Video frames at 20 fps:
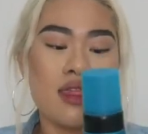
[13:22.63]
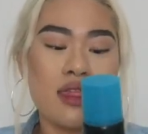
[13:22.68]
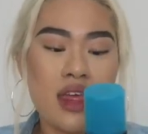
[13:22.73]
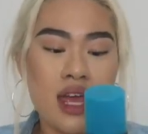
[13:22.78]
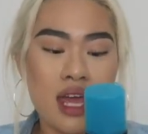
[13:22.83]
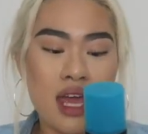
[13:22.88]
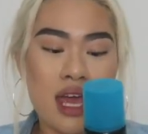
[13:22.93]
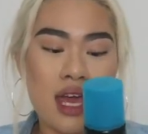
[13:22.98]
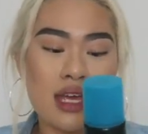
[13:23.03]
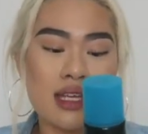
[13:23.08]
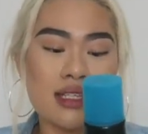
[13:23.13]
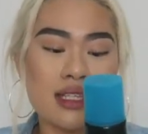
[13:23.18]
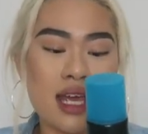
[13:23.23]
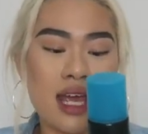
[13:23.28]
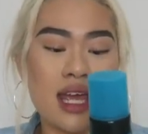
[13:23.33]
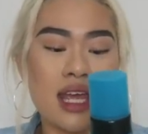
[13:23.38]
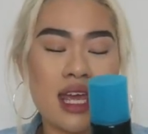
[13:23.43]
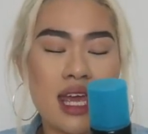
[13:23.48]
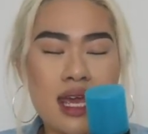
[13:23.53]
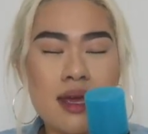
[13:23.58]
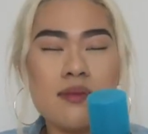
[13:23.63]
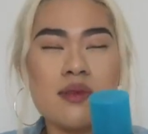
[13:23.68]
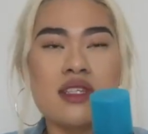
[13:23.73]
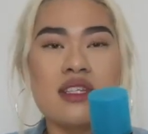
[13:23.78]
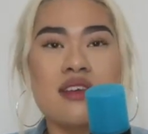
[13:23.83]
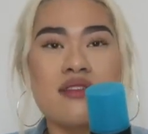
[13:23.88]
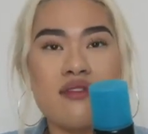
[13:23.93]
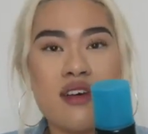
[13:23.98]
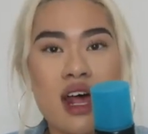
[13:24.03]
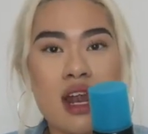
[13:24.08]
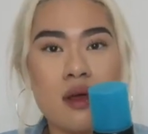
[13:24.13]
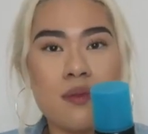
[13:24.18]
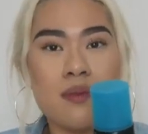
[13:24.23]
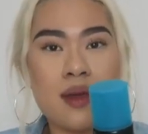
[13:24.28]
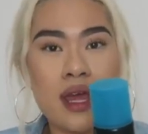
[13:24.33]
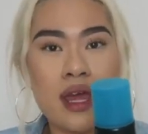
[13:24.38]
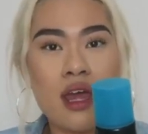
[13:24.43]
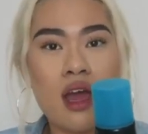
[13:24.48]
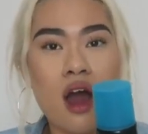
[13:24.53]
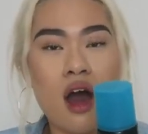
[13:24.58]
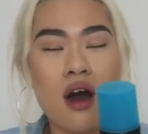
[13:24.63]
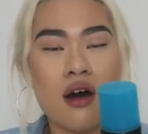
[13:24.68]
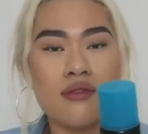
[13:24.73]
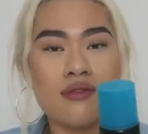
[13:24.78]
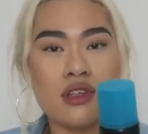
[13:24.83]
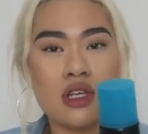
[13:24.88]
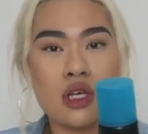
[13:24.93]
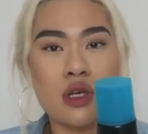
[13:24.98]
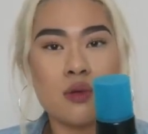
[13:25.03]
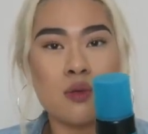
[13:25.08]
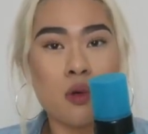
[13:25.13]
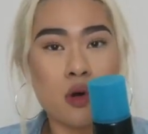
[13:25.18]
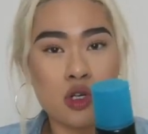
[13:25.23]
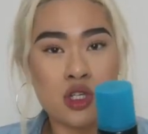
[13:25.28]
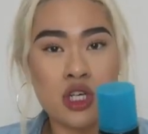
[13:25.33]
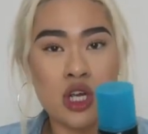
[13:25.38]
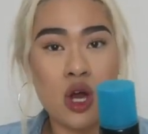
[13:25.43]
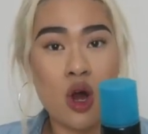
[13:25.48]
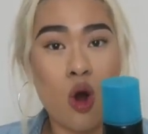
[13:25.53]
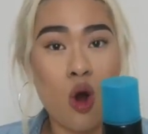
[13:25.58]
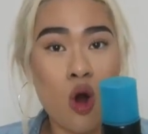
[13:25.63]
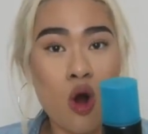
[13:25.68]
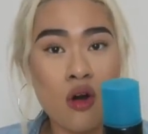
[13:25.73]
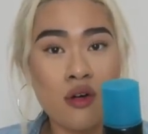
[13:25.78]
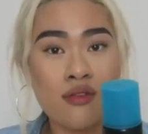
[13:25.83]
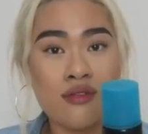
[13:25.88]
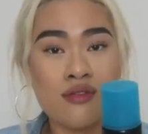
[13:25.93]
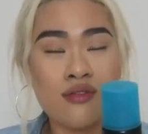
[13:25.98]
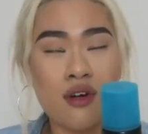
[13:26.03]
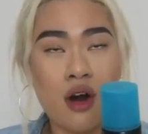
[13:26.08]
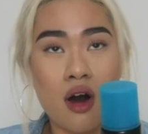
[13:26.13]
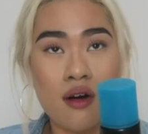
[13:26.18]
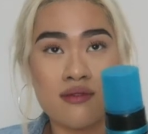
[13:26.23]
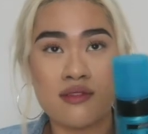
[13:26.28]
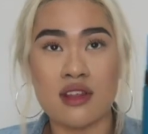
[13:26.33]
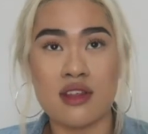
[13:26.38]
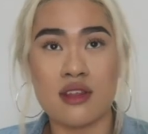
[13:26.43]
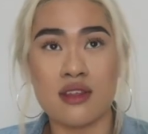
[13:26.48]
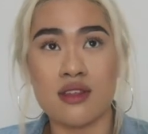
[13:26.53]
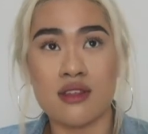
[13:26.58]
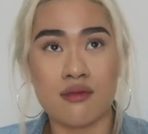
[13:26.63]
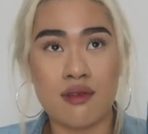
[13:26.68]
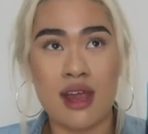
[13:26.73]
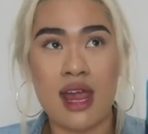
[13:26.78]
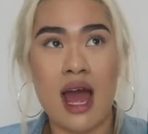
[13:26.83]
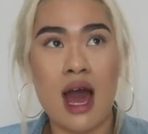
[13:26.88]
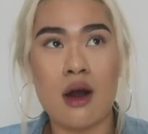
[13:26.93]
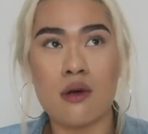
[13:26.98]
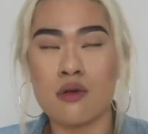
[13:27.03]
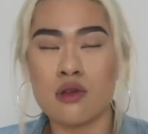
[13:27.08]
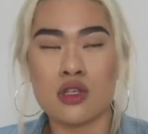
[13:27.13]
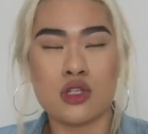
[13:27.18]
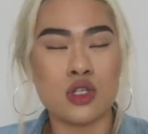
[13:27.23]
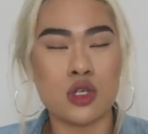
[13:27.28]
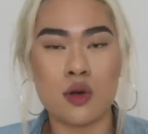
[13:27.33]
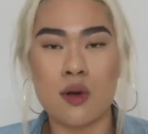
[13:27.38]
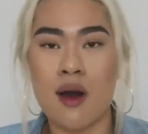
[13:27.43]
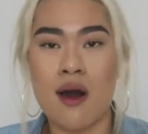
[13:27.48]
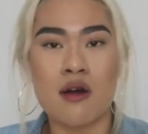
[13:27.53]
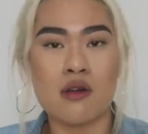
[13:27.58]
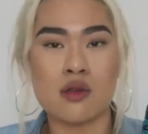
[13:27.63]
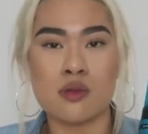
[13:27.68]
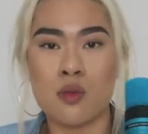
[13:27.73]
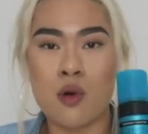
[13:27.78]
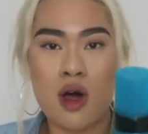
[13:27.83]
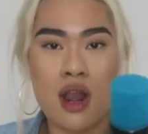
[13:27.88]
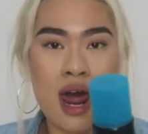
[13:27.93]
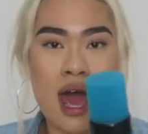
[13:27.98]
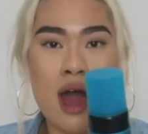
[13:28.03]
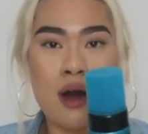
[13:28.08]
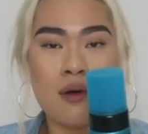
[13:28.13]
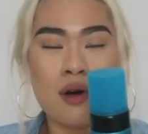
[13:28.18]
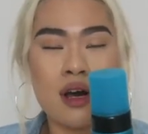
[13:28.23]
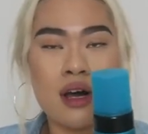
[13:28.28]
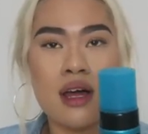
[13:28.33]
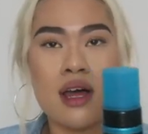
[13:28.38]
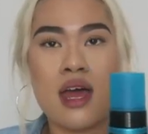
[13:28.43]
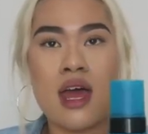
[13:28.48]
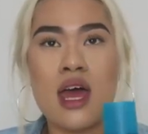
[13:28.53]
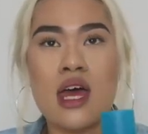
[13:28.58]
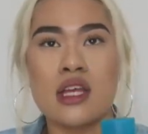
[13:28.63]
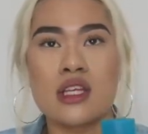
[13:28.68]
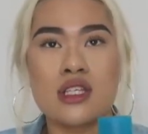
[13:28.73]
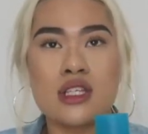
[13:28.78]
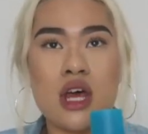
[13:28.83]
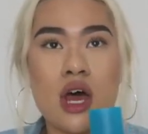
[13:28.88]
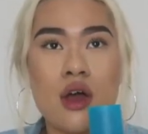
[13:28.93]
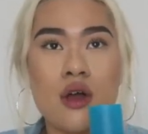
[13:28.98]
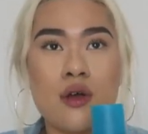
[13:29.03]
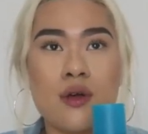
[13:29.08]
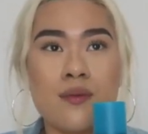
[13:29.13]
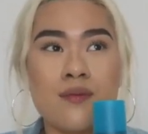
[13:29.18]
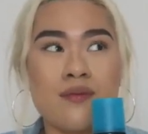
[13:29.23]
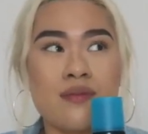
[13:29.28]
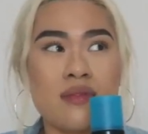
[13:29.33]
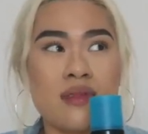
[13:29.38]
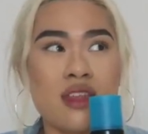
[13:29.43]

Thing is, it keeps developing after you wash it off, after the three hours, two hours, one hour. So